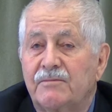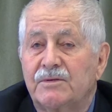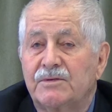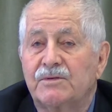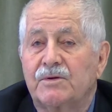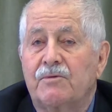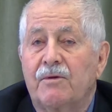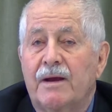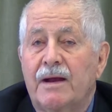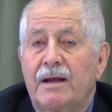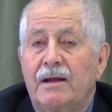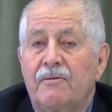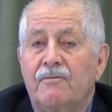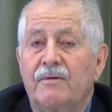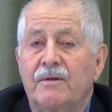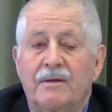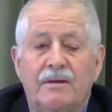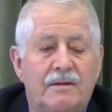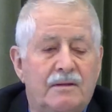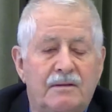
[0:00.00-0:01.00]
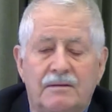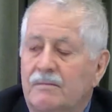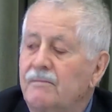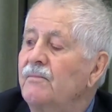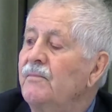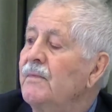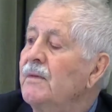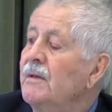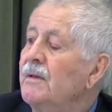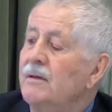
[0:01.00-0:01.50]
of his grave, and that
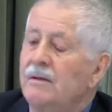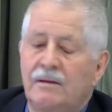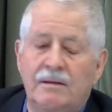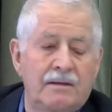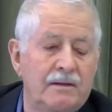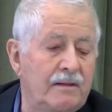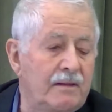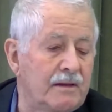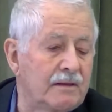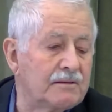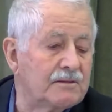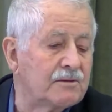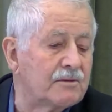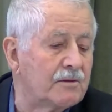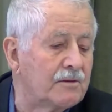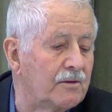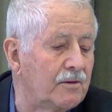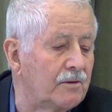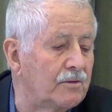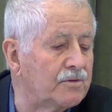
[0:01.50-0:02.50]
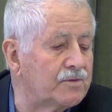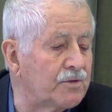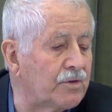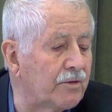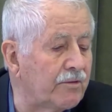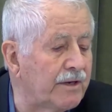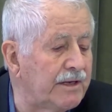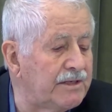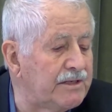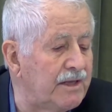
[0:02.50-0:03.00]
that's whole
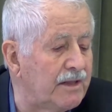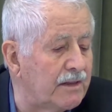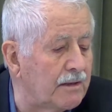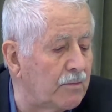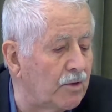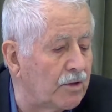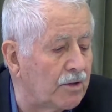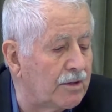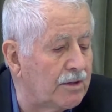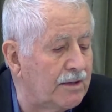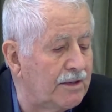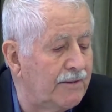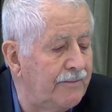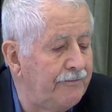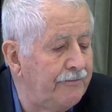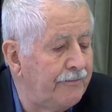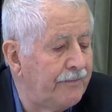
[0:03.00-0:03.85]
story is in the book.